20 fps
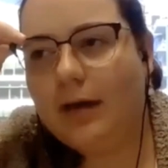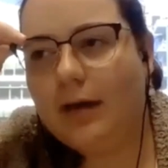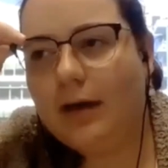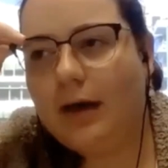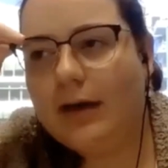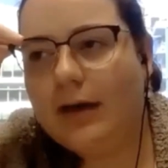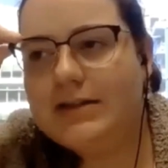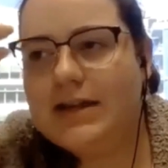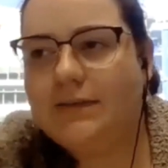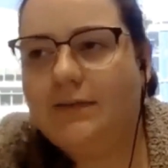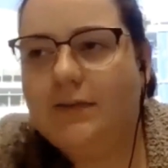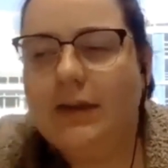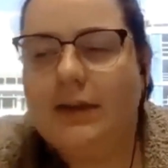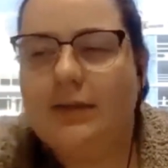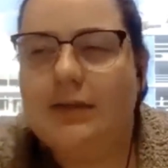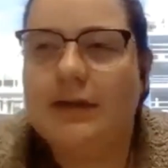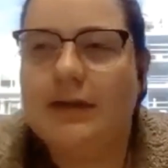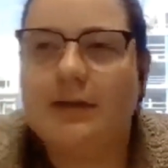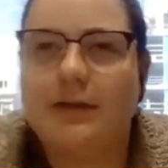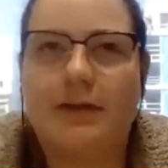I
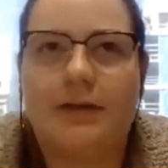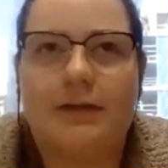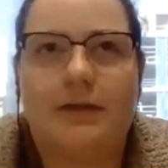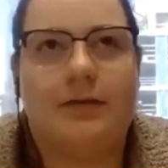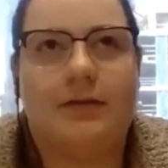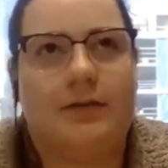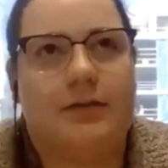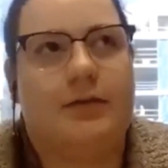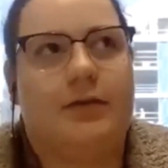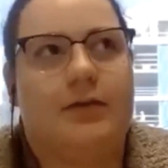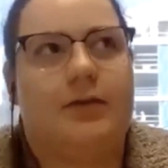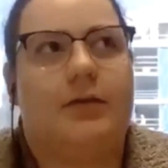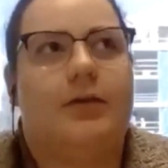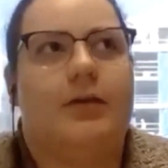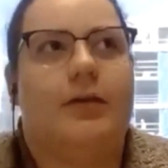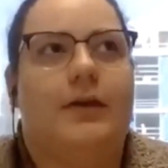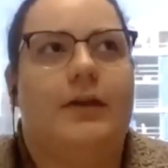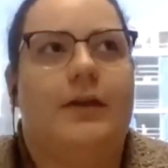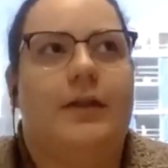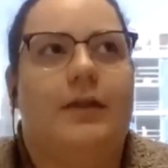definitely think that
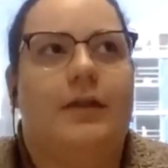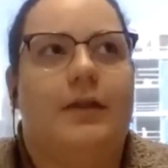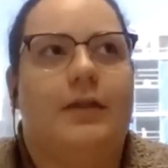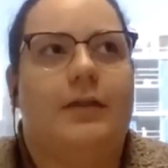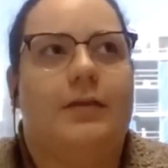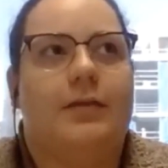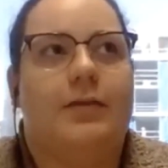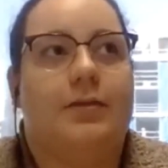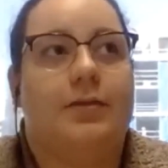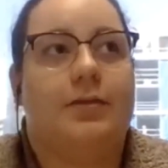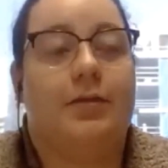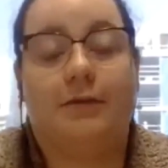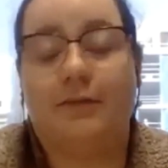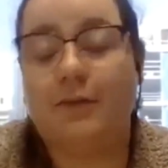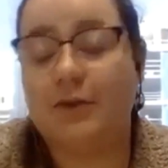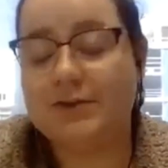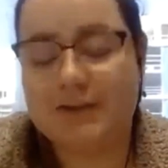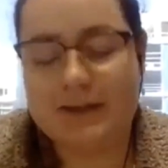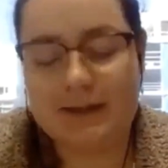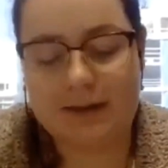the
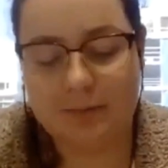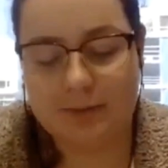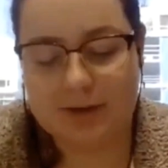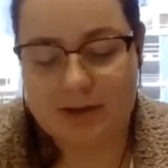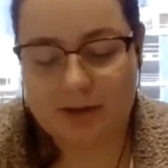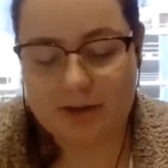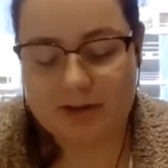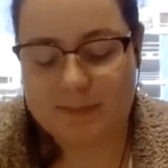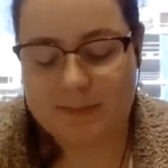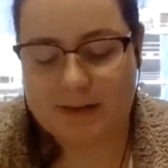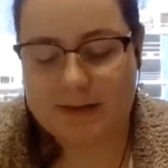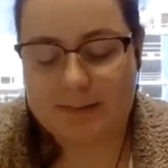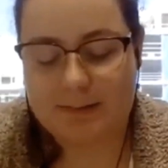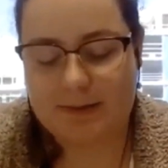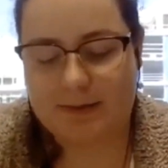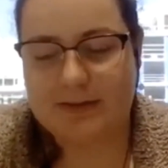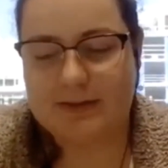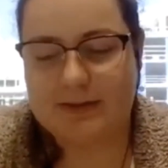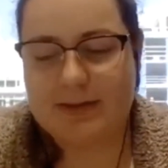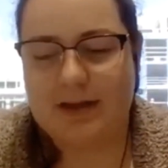first thing that we talked about
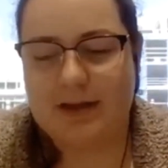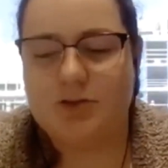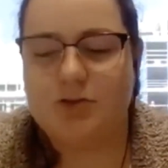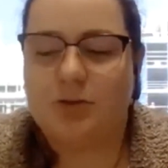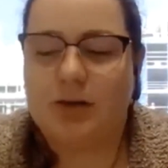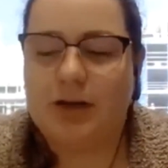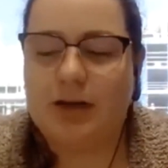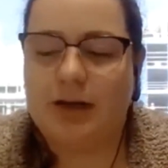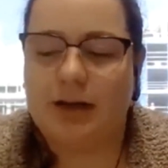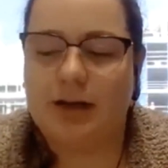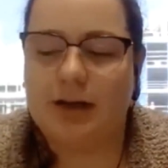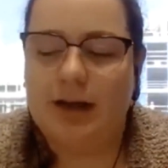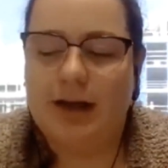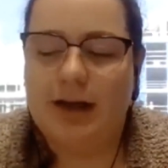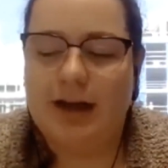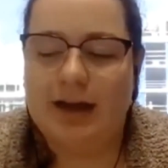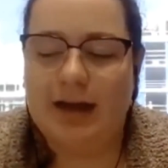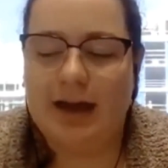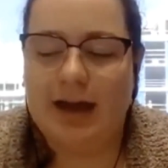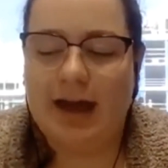about the scheduling
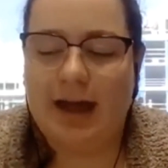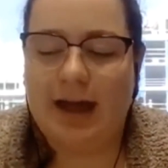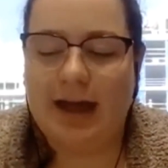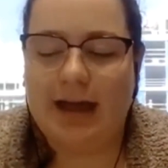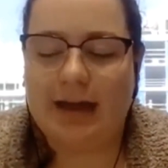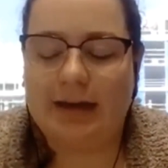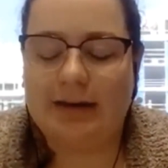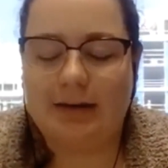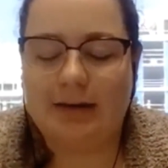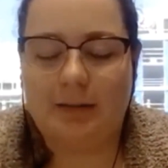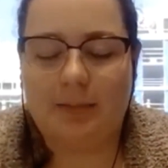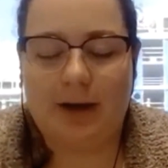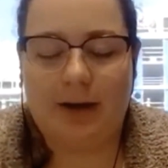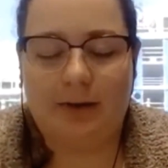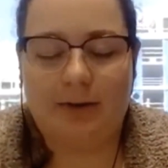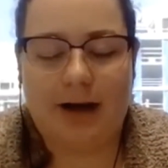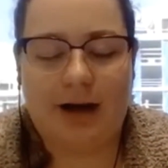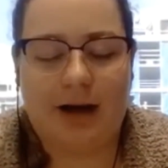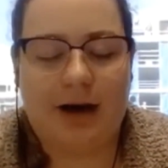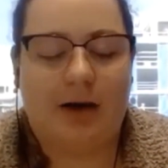and
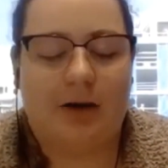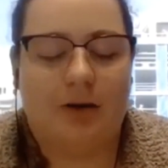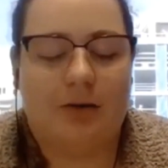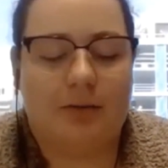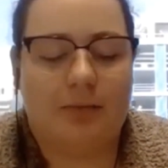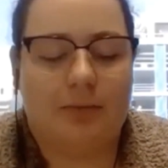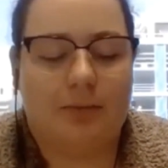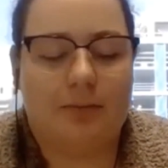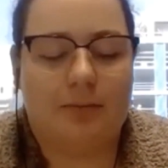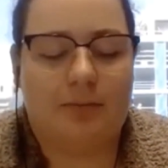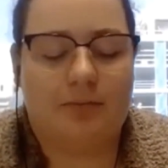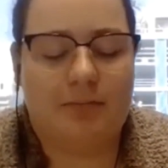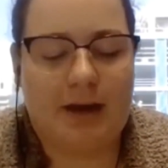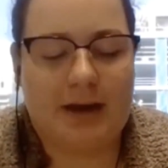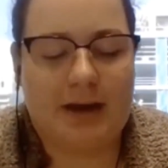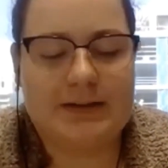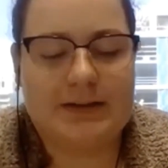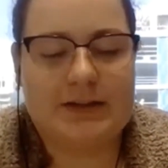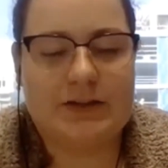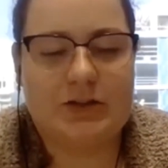about how
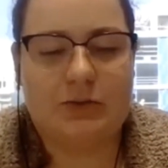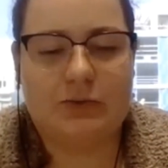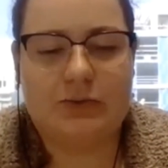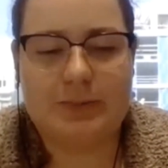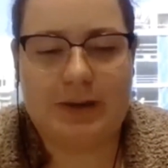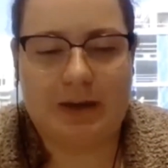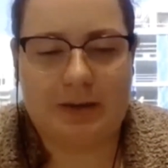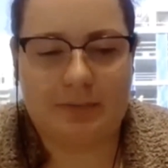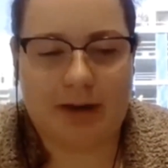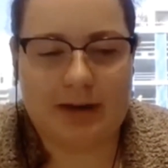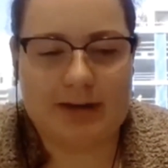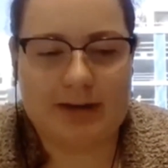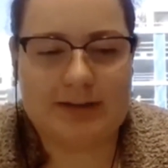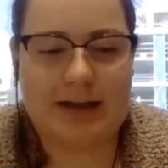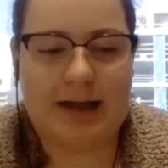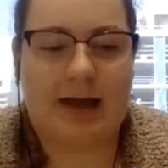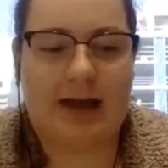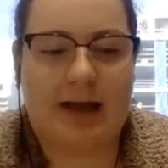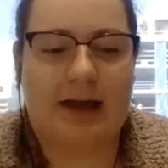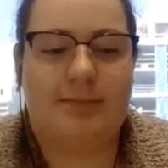best to spend my
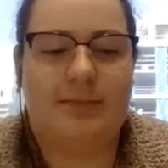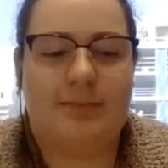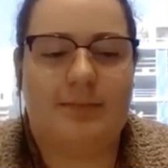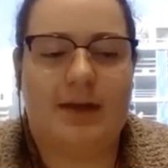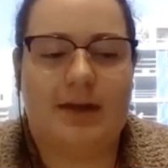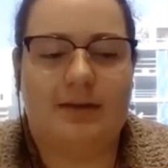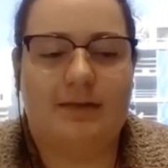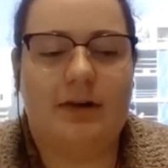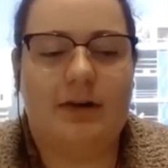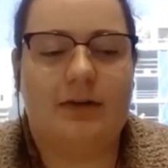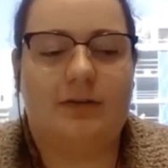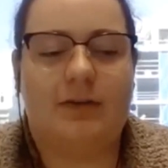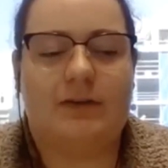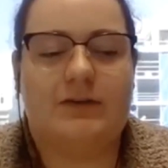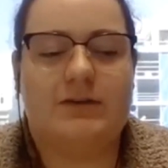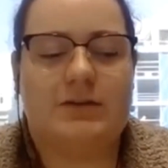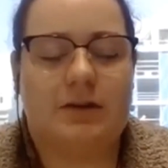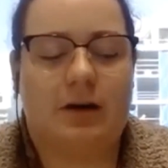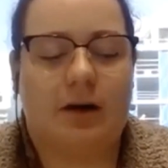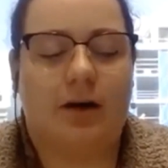time, even if
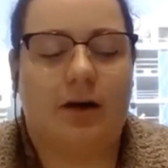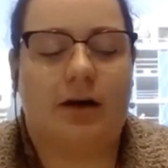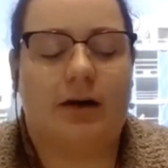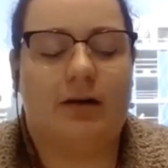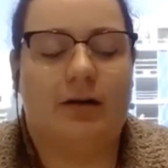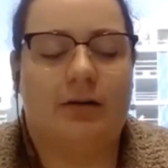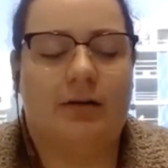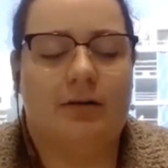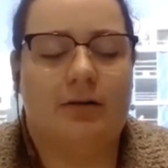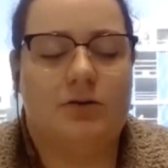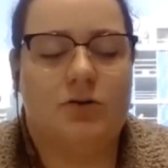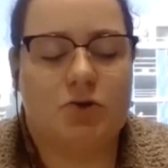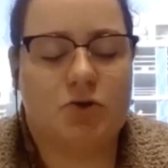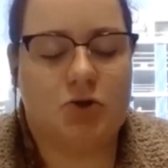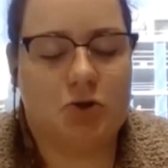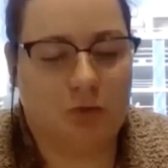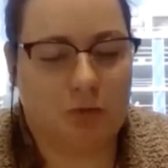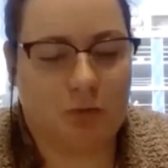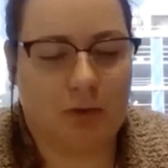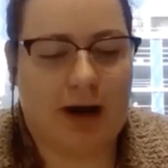it's not
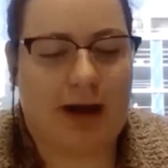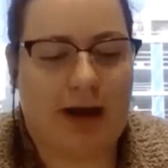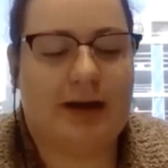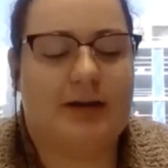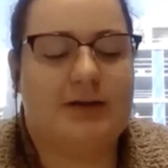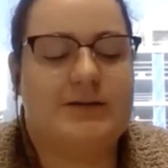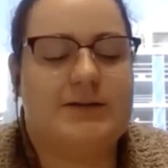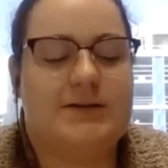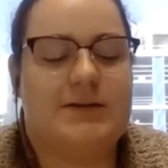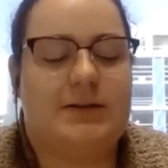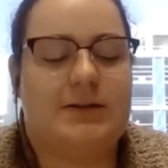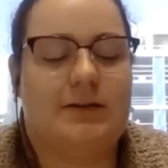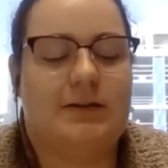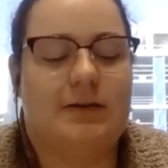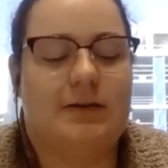direct